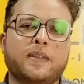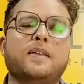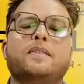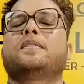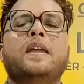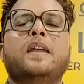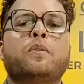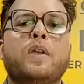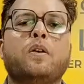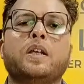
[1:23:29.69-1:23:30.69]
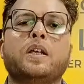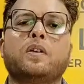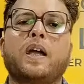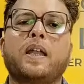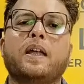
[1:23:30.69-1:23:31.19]
test is that we are going
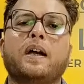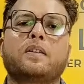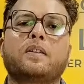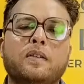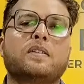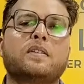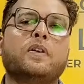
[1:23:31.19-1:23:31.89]
to conduct this